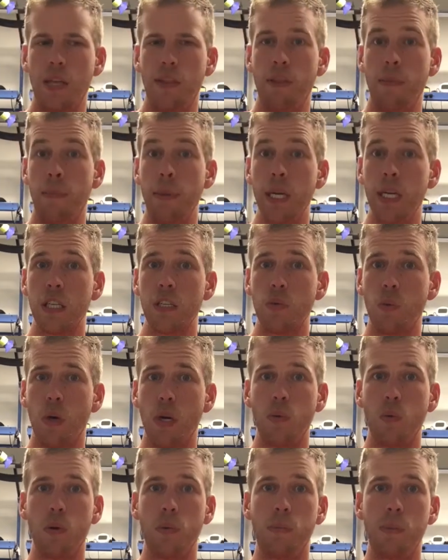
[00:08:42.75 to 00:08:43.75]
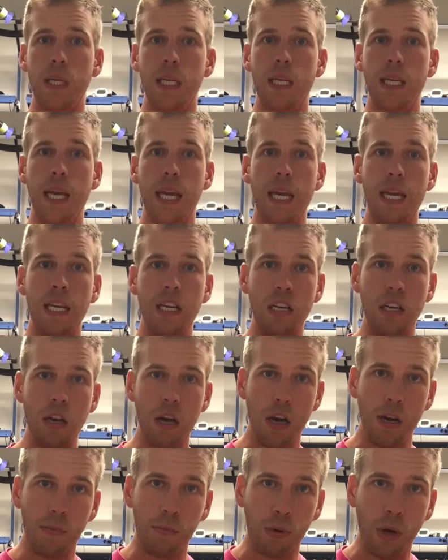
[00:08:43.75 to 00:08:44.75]
The biggest one would be a
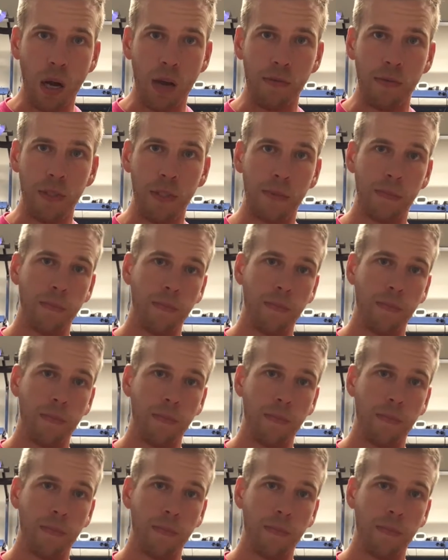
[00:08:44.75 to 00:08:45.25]
nonprofit.